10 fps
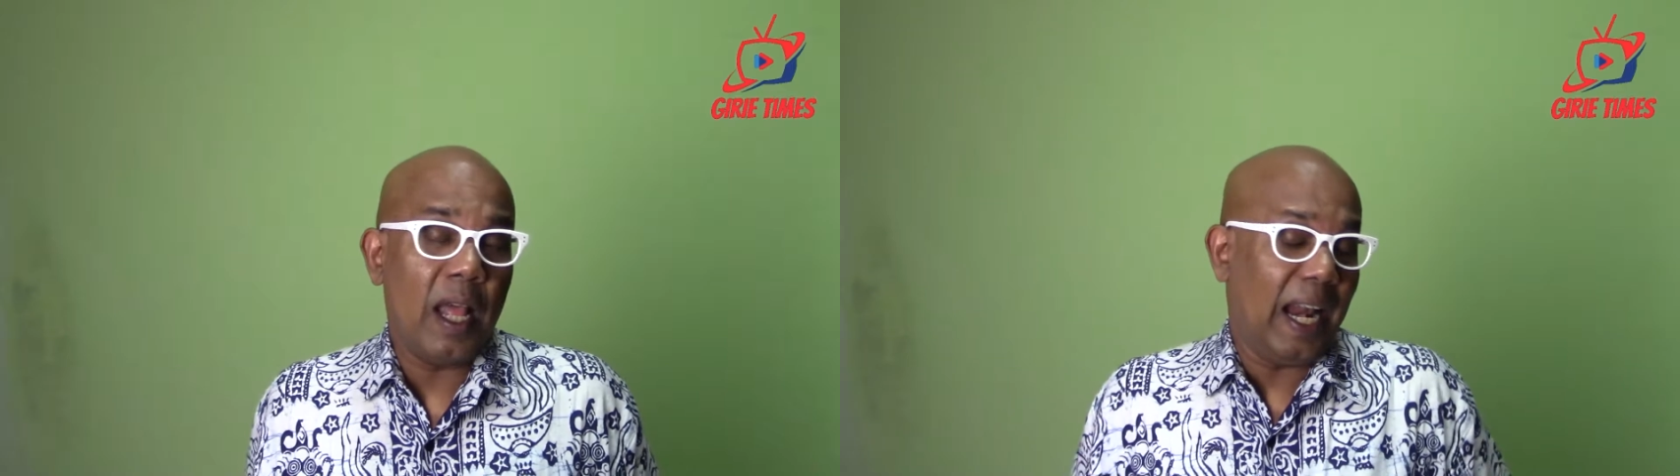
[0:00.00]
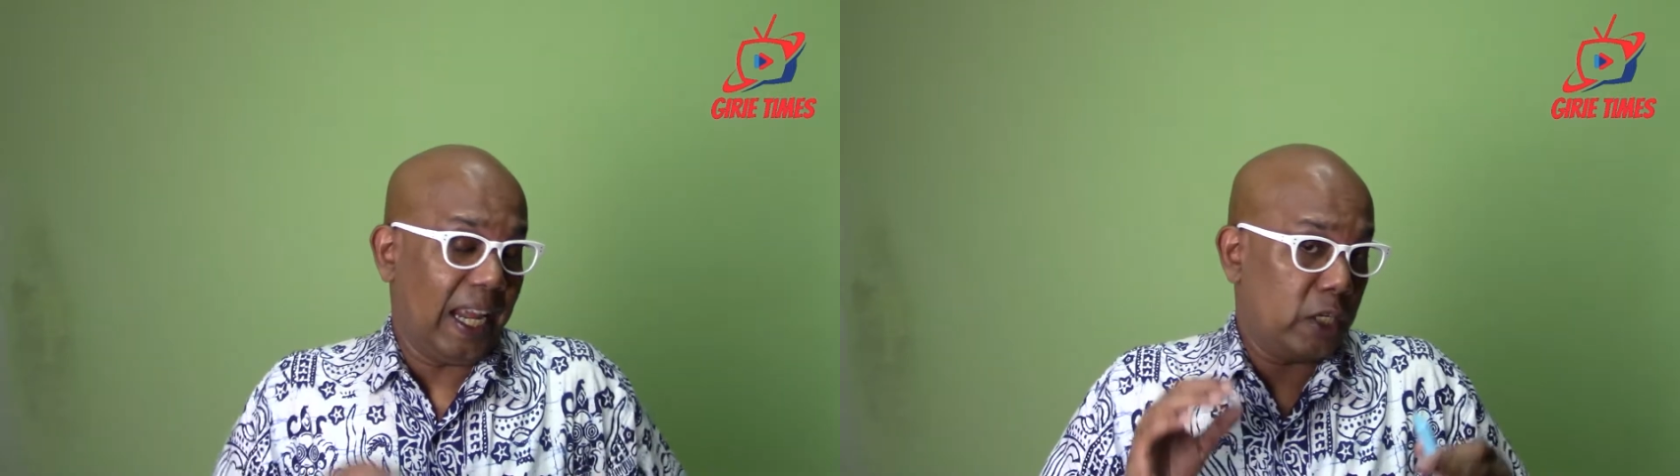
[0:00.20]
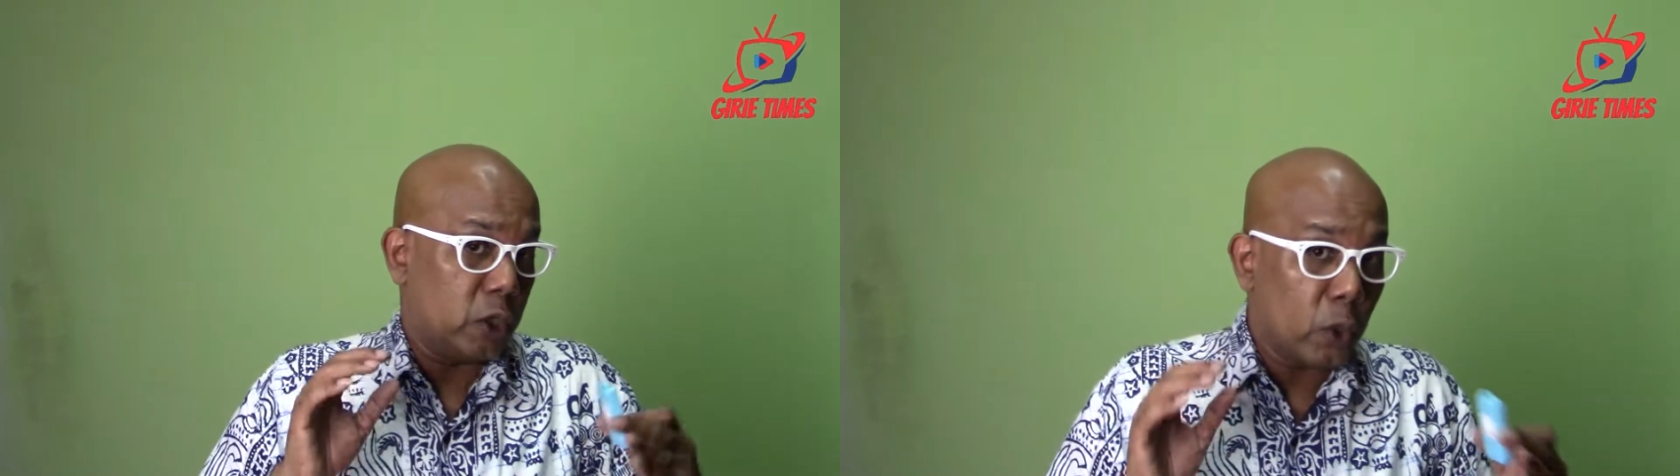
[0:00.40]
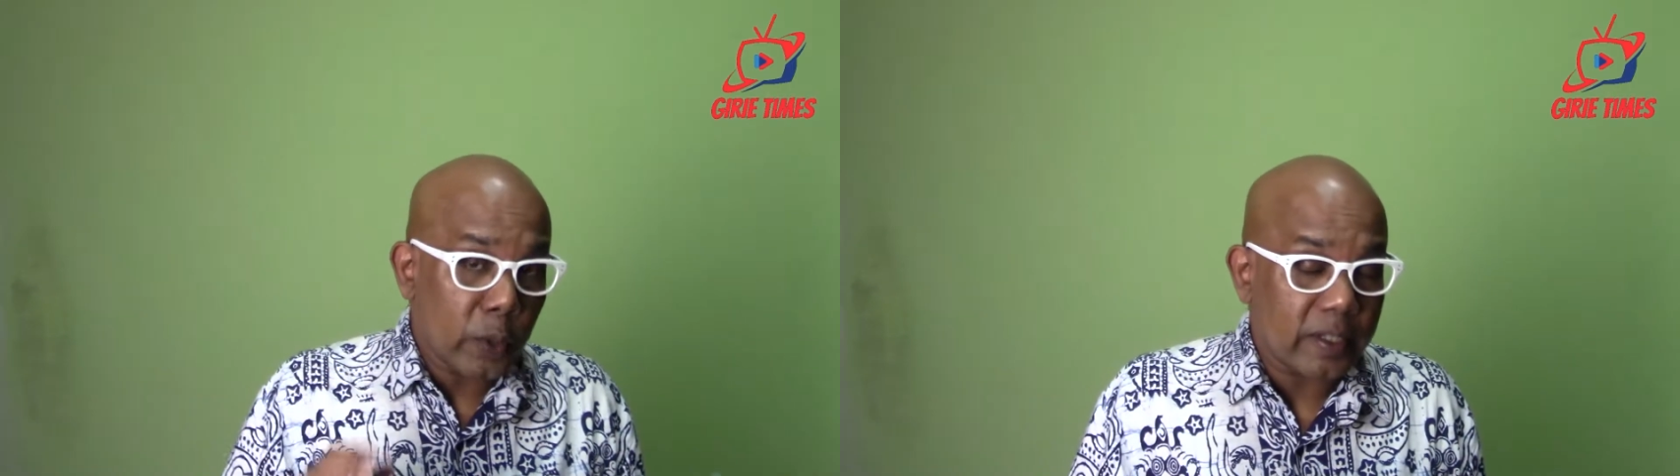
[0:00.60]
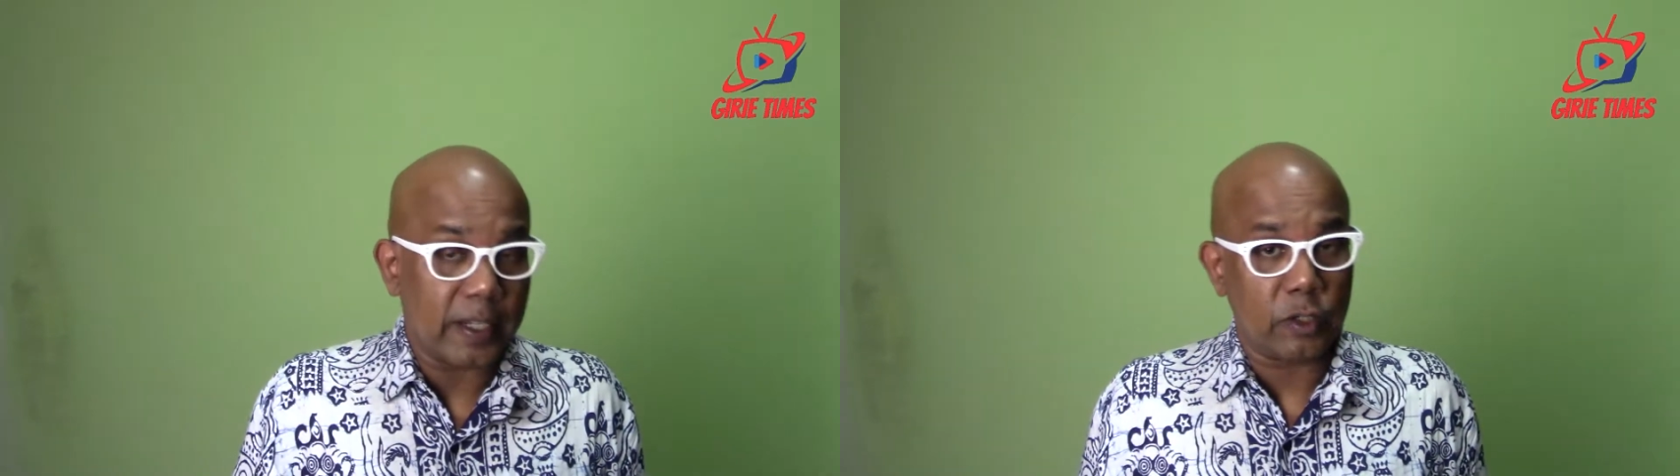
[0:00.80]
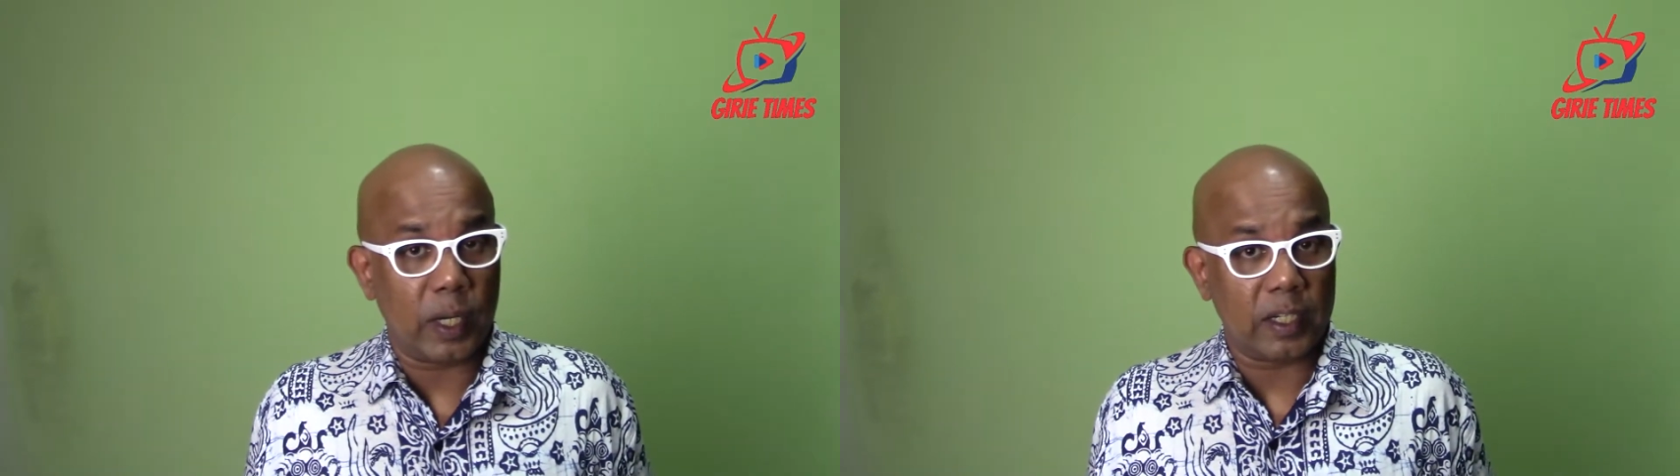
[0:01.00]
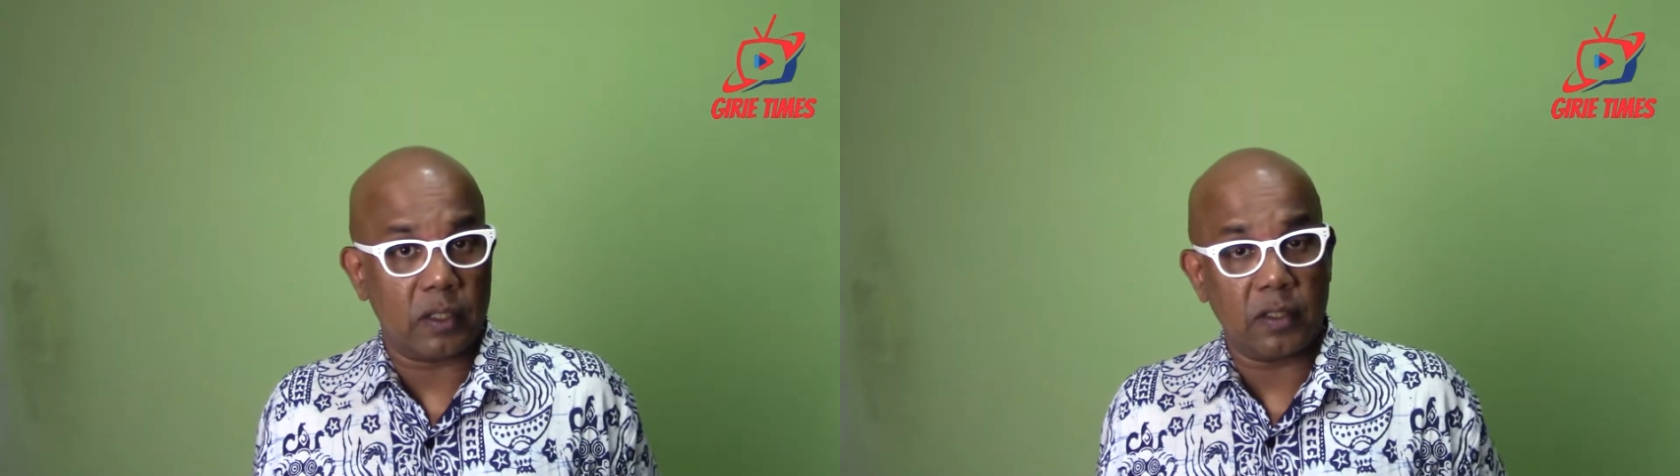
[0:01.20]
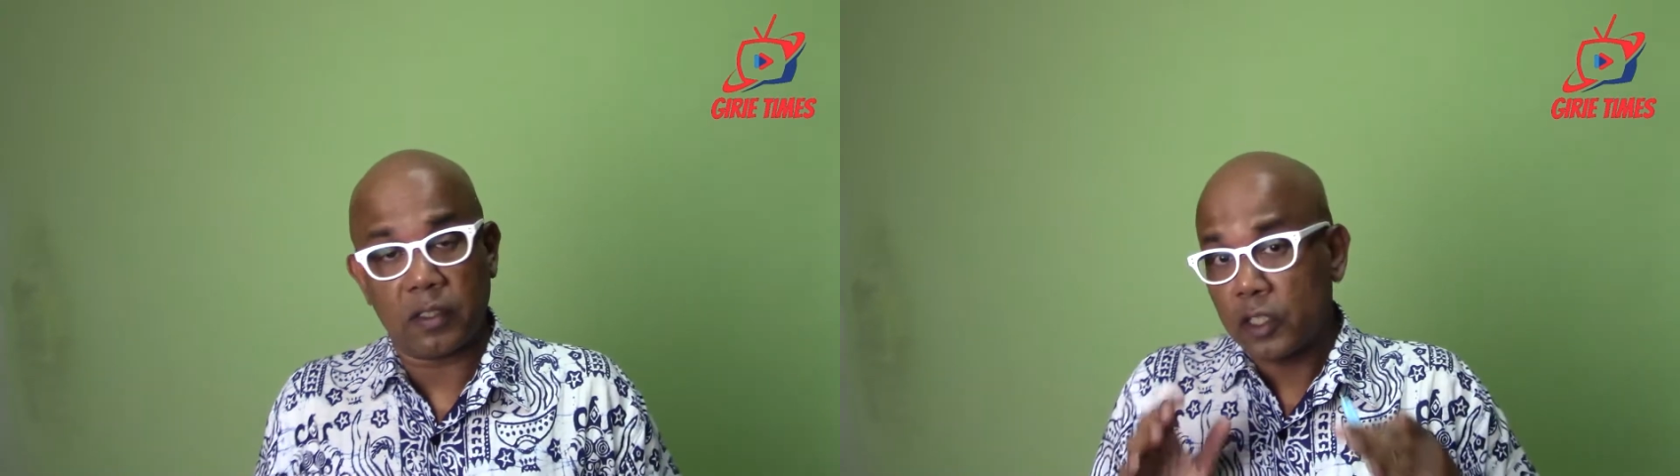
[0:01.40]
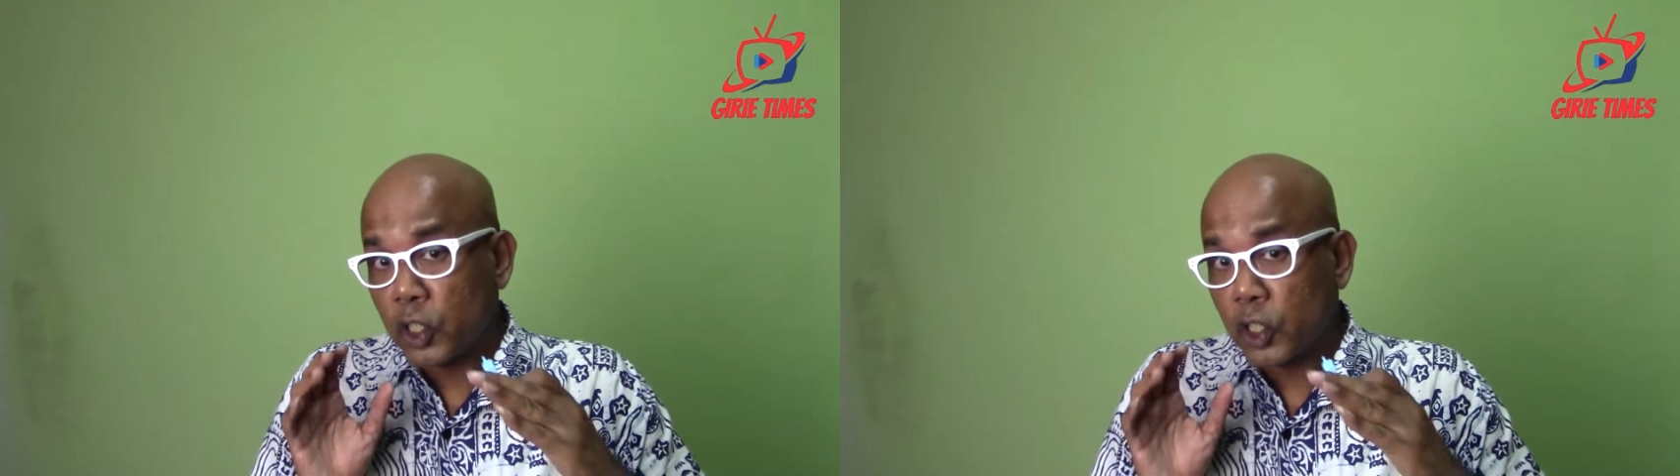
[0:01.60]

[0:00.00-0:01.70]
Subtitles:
like tourist attractions,